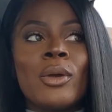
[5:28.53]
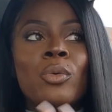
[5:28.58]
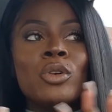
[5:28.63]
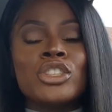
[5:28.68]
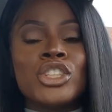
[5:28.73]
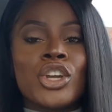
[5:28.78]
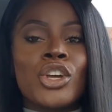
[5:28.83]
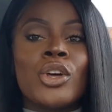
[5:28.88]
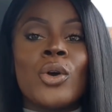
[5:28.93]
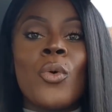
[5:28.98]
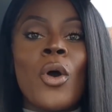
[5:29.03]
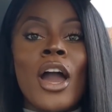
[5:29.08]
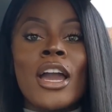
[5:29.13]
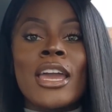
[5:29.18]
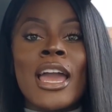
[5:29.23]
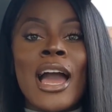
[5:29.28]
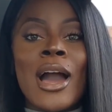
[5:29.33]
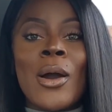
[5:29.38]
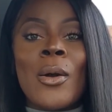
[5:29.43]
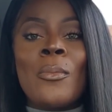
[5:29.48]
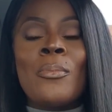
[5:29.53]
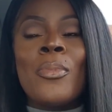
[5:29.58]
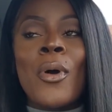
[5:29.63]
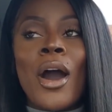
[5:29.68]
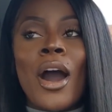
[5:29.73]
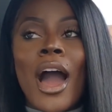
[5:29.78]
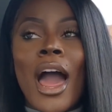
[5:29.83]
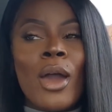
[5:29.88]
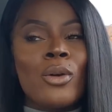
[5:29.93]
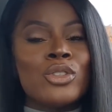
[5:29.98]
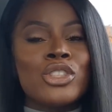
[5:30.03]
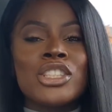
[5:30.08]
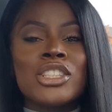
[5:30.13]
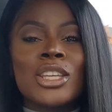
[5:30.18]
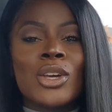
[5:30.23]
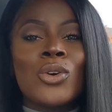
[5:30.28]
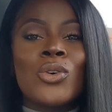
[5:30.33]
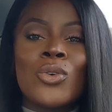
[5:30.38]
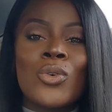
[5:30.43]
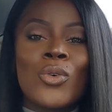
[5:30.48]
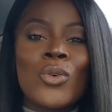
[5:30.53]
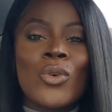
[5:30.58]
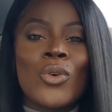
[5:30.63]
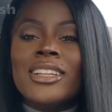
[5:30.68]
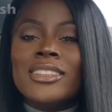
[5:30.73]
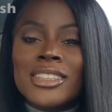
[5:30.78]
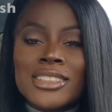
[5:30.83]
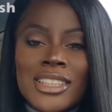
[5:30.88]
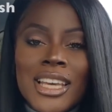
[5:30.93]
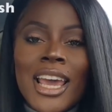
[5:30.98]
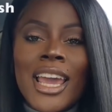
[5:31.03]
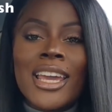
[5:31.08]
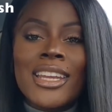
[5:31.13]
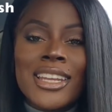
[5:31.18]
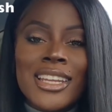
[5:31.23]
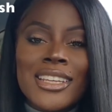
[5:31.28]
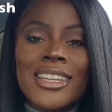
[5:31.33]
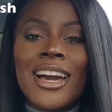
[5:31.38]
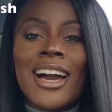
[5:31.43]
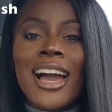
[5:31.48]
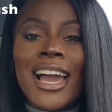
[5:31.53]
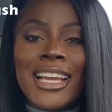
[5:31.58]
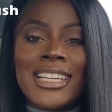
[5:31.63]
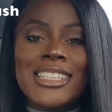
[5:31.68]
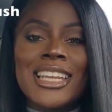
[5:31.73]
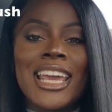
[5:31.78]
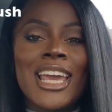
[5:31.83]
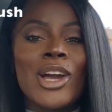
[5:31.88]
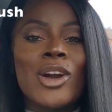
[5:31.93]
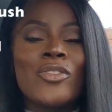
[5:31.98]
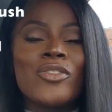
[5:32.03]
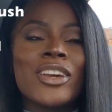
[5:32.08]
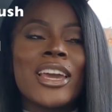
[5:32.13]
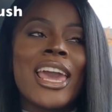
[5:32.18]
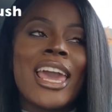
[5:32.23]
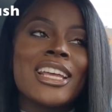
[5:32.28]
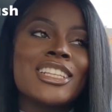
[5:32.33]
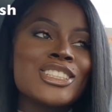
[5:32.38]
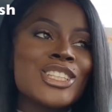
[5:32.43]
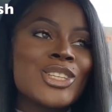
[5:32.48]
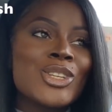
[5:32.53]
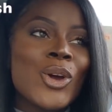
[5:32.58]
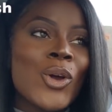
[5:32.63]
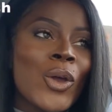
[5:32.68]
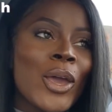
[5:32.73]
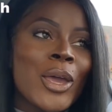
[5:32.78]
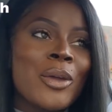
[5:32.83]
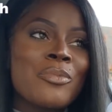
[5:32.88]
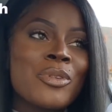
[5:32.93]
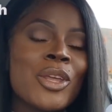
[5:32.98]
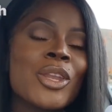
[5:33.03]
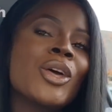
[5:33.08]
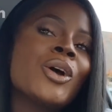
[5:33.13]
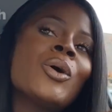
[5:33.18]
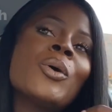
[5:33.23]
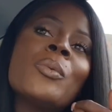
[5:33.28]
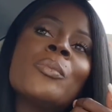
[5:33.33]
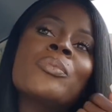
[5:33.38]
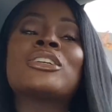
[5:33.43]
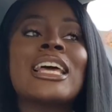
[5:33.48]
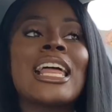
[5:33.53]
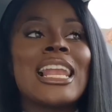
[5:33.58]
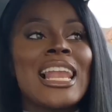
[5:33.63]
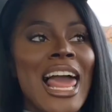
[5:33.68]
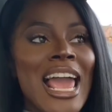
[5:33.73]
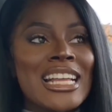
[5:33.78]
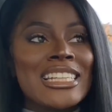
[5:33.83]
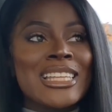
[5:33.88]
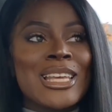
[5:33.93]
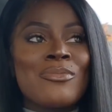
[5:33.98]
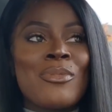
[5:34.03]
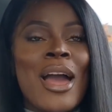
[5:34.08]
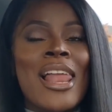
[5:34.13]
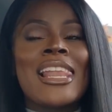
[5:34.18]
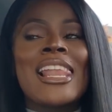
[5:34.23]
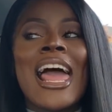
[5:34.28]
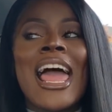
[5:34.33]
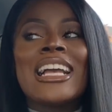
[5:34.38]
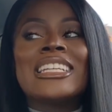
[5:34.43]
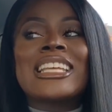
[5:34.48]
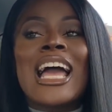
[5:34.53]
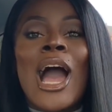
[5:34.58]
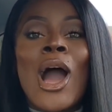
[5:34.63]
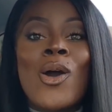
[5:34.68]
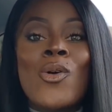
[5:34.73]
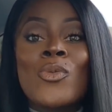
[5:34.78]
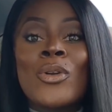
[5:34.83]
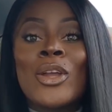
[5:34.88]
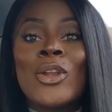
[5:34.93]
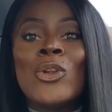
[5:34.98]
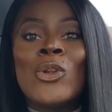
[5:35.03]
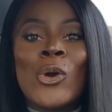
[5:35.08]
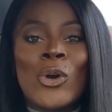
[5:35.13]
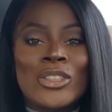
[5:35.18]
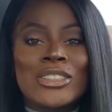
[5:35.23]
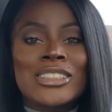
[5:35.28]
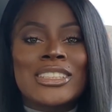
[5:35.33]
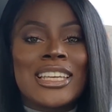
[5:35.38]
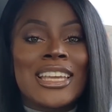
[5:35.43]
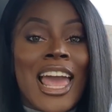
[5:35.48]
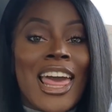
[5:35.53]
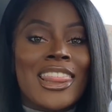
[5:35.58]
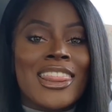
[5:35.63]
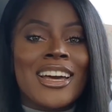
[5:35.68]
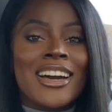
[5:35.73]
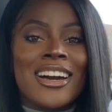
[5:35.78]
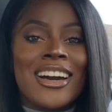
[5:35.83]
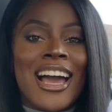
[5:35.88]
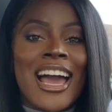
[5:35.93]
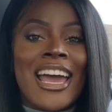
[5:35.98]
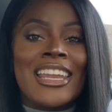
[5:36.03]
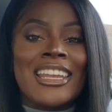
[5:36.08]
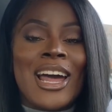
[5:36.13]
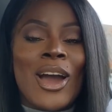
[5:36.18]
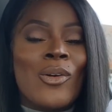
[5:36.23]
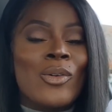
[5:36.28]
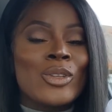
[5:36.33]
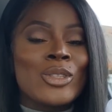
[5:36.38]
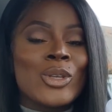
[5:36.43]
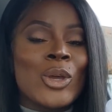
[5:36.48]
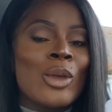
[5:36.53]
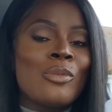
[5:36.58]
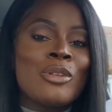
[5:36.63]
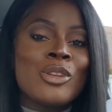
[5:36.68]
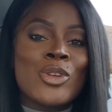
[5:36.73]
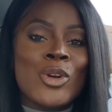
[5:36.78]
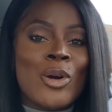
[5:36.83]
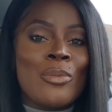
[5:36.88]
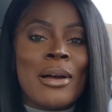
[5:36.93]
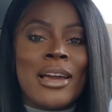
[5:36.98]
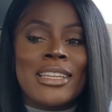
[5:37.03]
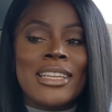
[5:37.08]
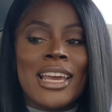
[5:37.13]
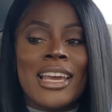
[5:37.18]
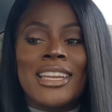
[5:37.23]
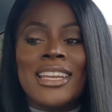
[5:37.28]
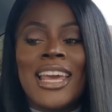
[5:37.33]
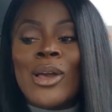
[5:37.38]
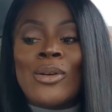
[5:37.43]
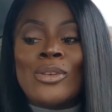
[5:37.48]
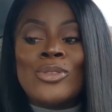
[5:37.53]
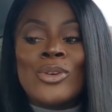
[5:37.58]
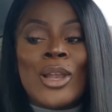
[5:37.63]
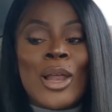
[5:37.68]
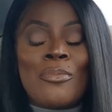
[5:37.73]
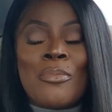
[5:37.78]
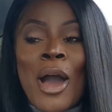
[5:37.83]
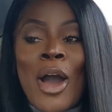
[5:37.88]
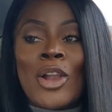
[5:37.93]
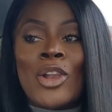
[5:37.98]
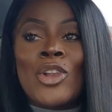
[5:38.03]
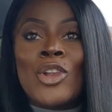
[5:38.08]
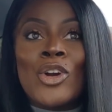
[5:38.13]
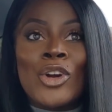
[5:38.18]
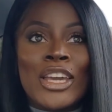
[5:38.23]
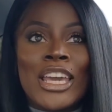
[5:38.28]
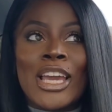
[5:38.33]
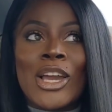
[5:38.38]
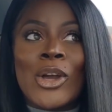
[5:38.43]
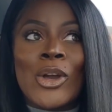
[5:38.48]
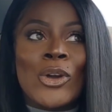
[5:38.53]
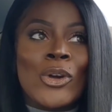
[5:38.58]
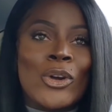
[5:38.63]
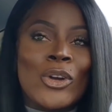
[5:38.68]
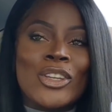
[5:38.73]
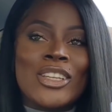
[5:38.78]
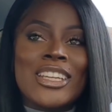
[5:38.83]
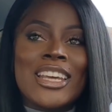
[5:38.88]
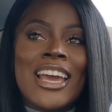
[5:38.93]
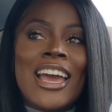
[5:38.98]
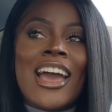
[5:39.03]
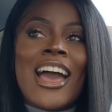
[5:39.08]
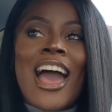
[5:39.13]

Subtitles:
it wasn't going to work out, but I was still entertaining the idea of getting to know him, you know, because I liked him. I liked how we looked together. And I was so immature back then. It was all about looking good.